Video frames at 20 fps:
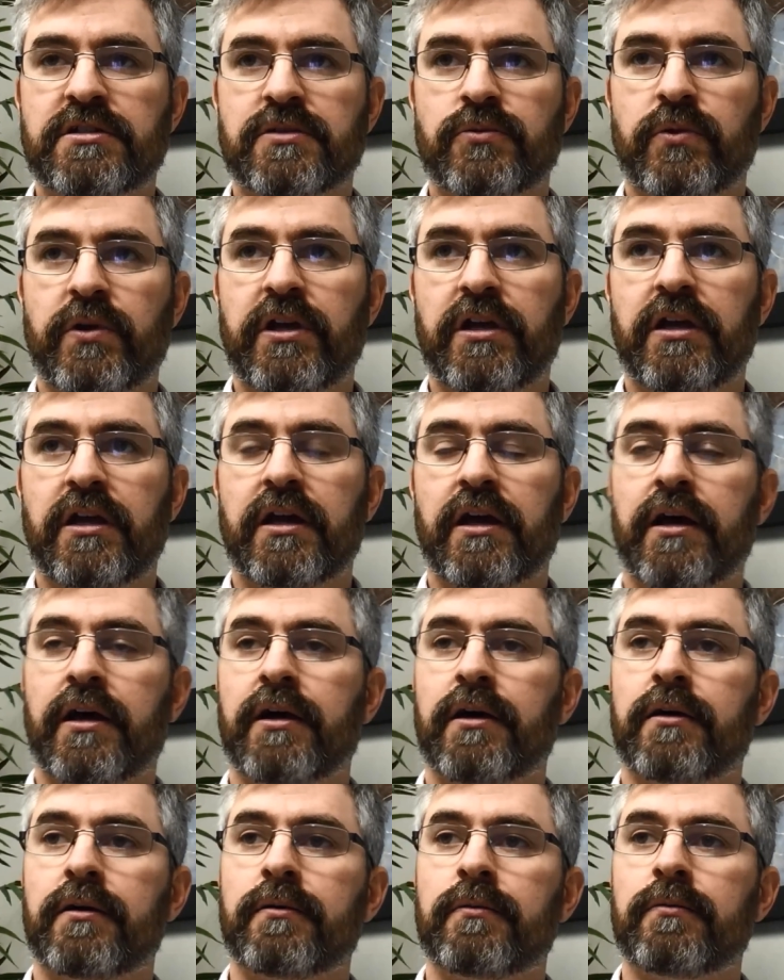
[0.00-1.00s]
We
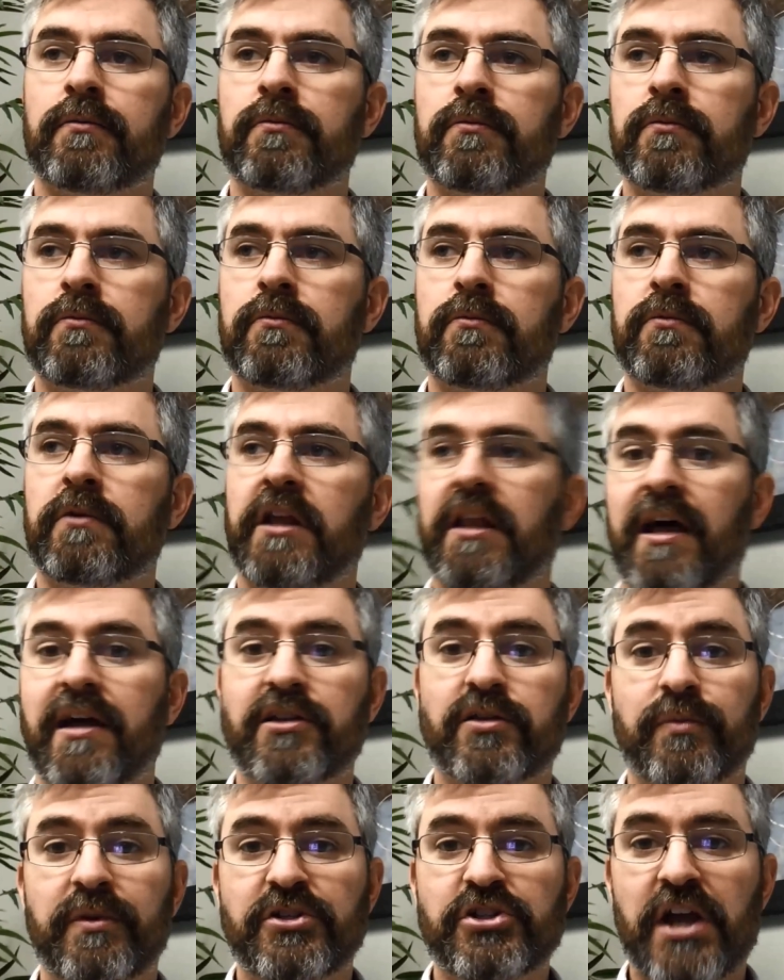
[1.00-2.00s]

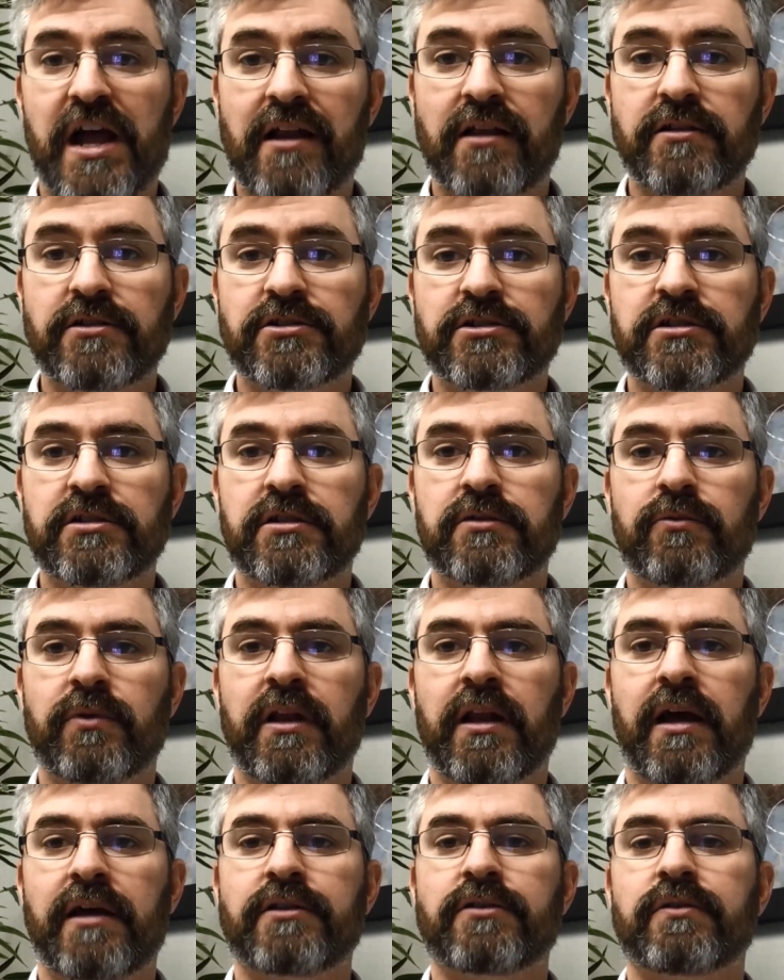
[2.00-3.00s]
like to be challenged.
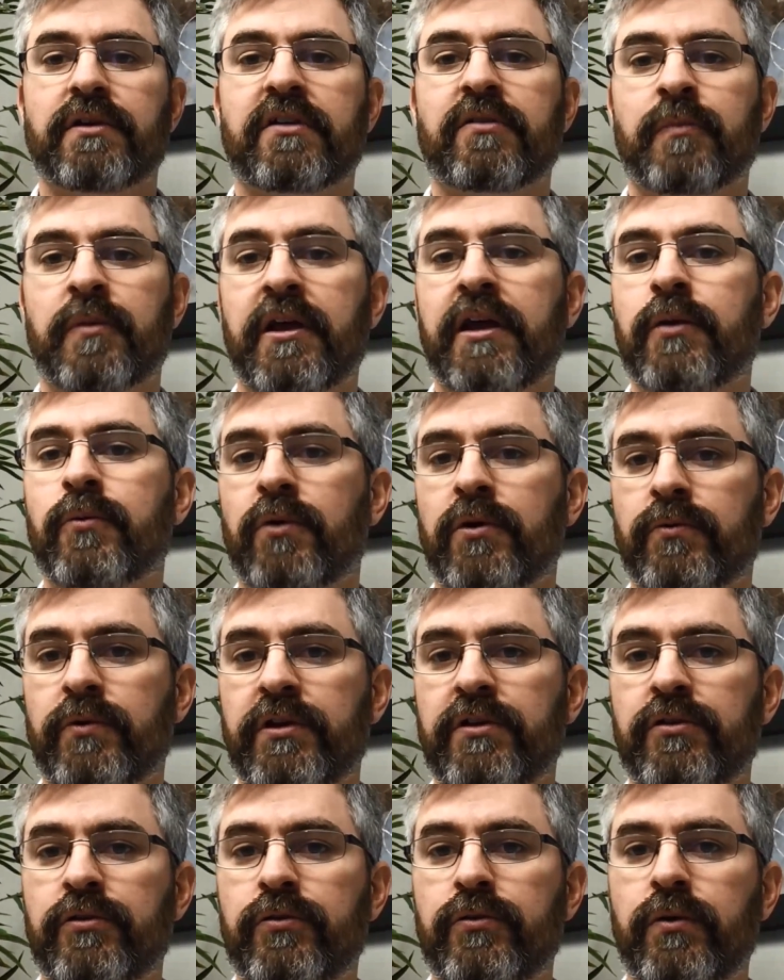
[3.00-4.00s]
We like to explain what
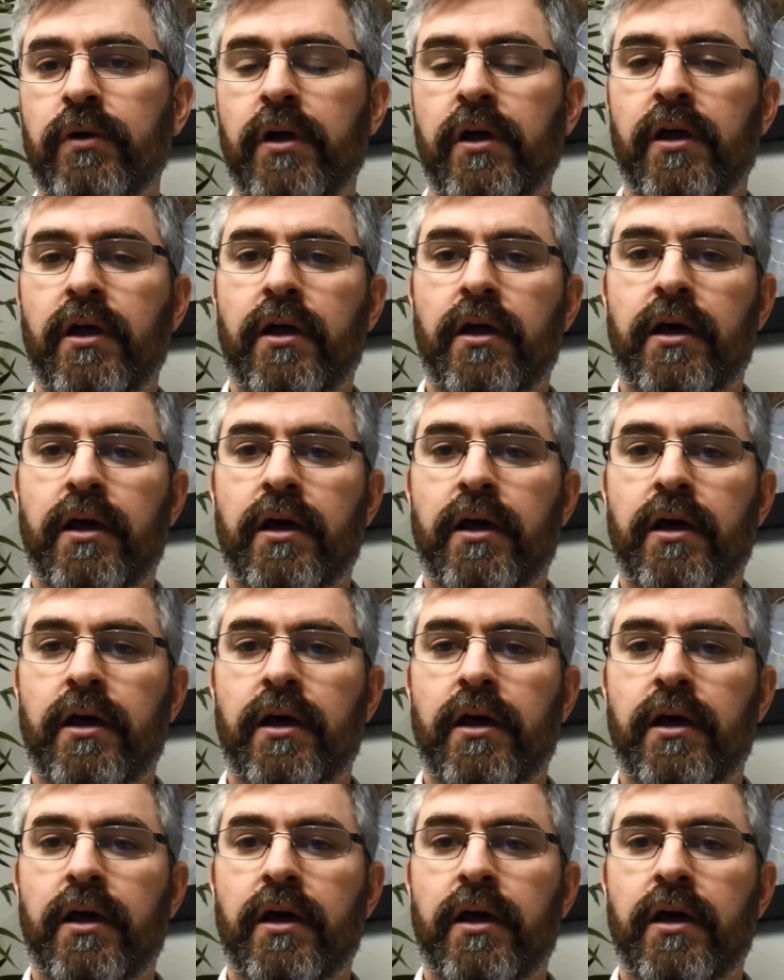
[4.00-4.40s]
we do.